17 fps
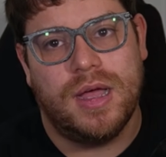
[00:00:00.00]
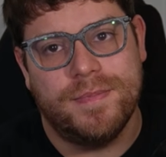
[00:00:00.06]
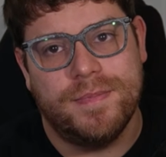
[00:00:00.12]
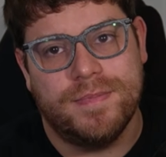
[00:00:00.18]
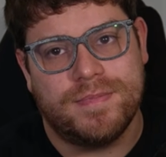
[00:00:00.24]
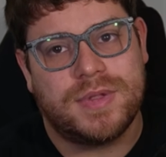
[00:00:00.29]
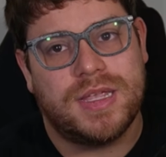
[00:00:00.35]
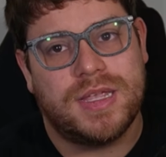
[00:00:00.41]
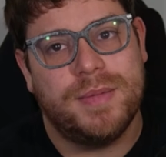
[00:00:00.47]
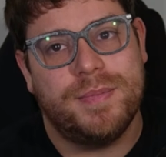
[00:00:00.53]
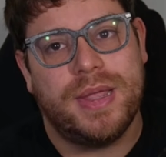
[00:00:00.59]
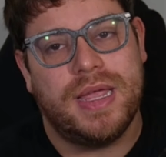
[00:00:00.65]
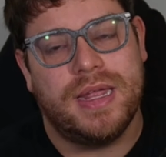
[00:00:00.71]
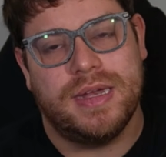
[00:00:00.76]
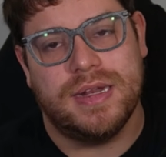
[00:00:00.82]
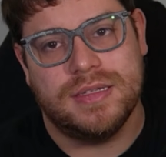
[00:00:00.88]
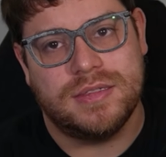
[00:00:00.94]

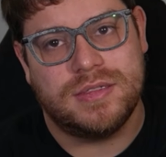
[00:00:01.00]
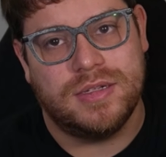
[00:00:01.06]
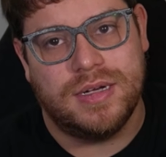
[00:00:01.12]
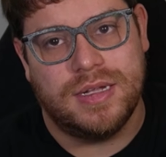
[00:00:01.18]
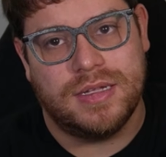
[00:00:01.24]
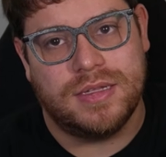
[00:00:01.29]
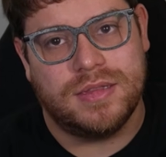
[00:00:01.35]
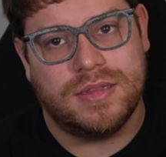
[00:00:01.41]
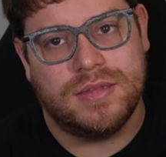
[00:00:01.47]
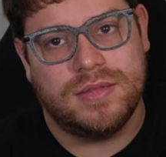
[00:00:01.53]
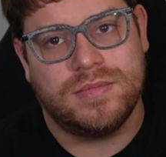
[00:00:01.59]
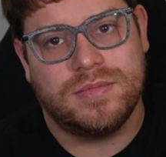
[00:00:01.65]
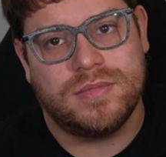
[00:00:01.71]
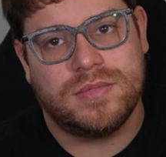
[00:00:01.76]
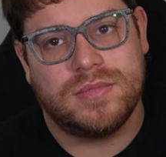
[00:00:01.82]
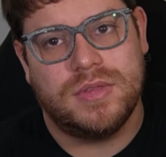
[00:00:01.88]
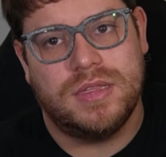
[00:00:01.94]
companions. So like
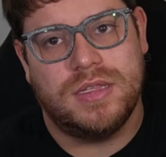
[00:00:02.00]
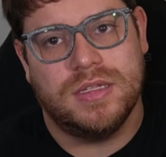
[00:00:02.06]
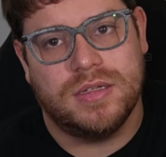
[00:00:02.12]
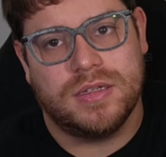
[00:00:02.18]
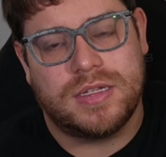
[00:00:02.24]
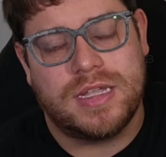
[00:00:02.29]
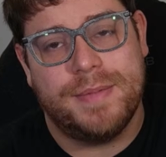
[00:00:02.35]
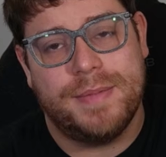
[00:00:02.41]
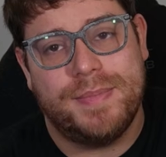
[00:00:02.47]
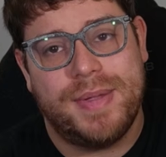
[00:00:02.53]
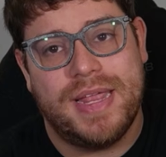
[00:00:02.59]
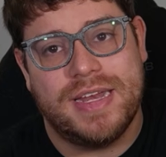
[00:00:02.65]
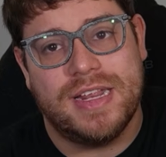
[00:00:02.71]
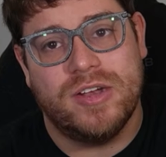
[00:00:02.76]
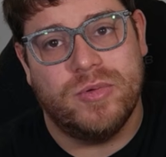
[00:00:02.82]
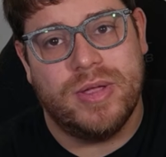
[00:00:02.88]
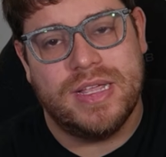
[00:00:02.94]
the
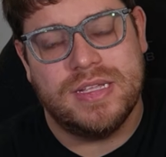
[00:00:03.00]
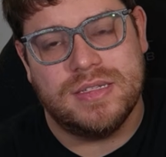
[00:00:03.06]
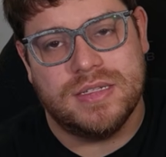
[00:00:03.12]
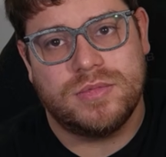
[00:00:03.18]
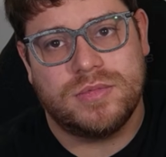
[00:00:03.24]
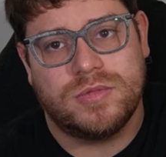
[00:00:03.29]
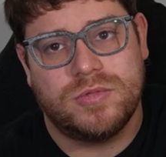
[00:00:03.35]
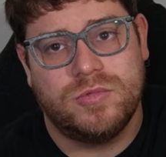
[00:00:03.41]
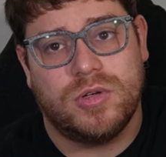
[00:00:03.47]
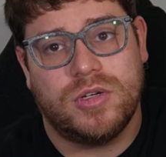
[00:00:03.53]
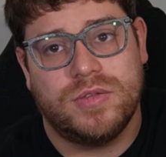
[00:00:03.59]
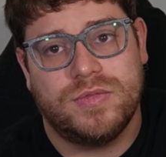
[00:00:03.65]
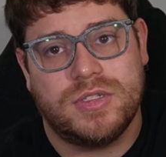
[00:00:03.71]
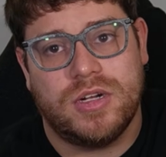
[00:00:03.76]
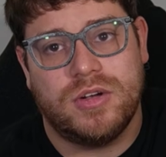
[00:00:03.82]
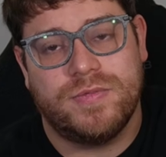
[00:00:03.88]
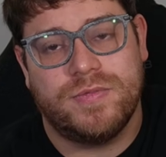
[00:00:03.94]
companion races. Dwarves
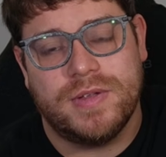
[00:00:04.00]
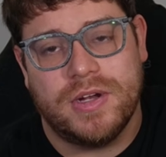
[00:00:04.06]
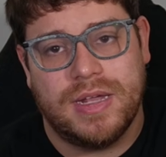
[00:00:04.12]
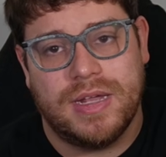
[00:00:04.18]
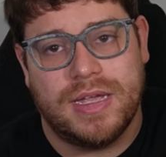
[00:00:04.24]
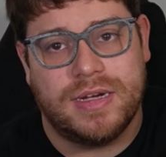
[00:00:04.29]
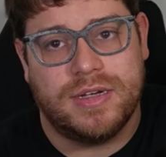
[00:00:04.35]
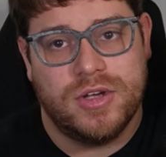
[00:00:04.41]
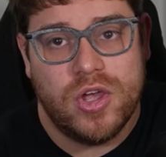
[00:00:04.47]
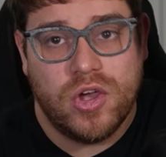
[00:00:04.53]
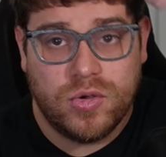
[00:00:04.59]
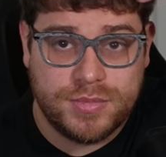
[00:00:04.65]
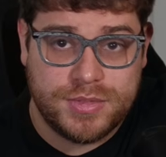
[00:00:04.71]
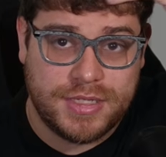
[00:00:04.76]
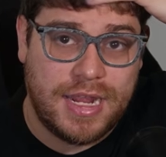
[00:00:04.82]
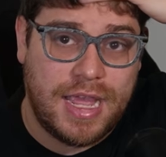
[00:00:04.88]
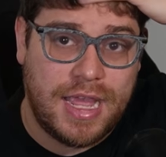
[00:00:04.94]
don't feel like
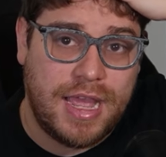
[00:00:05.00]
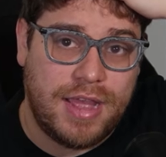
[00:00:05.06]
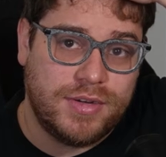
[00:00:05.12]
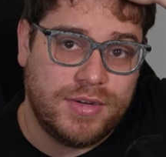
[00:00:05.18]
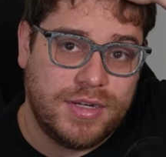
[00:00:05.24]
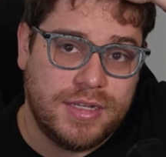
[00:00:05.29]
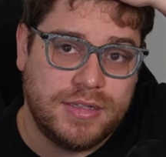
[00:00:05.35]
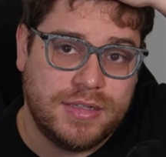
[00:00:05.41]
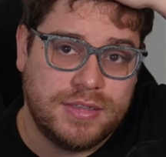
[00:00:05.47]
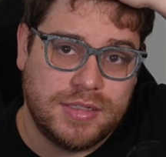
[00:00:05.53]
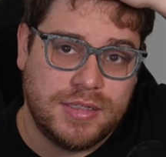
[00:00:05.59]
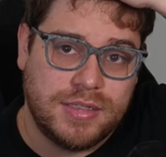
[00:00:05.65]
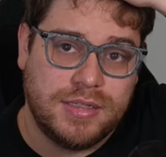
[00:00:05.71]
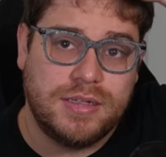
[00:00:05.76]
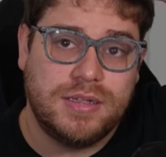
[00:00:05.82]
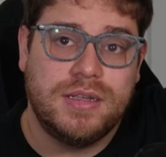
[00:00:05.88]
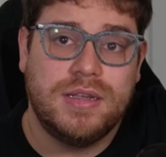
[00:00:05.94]
gnomes and halflings
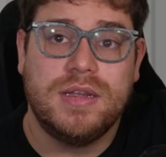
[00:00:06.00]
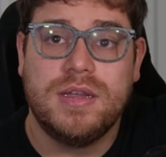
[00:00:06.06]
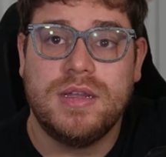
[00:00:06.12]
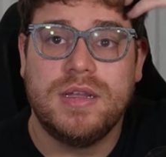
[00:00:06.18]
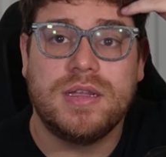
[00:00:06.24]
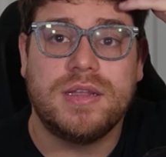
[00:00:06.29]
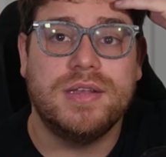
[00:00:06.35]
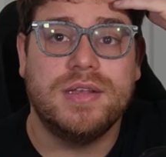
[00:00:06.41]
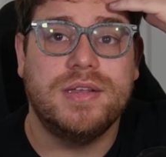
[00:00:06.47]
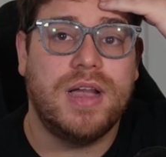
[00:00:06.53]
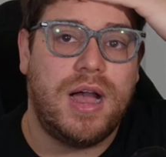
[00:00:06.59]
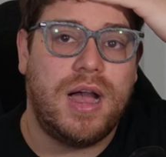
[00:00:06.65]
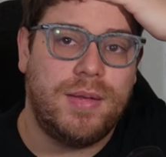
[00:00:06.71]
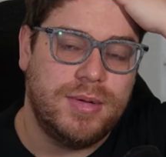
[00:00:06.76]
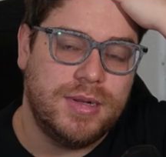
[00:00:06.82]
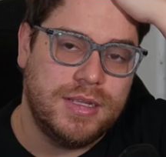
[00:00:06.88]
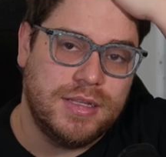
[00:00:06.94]
and
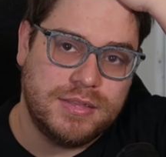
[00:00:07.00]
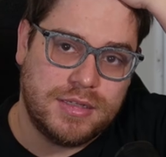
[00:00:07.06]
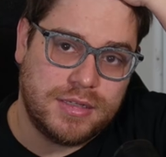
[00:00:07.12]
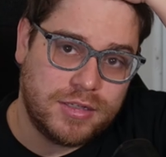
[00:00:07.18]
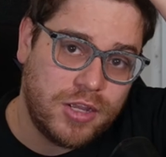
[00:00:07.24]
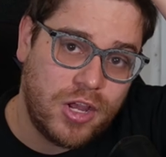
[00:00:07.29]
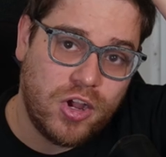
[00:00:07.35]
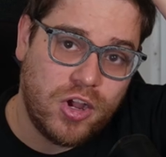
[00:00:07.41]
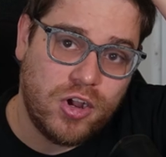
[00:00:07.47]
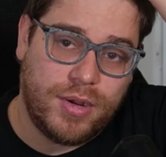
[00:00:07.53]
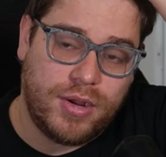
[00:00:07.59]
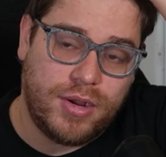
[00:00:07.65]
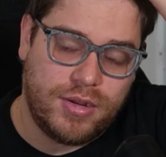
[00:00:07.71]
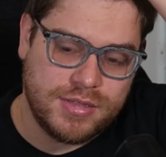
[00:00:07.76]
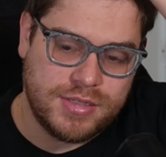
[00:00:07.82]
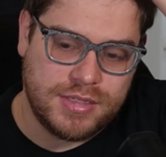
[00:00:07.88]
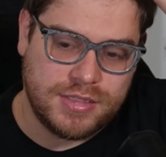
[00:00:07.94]
goblins and
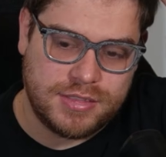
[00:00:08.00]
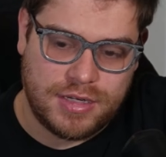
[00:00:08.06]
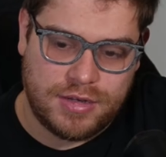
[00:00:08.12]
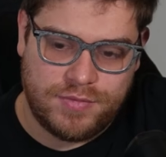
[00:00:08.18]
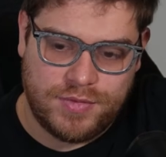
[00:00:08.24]
kobolds and stuff like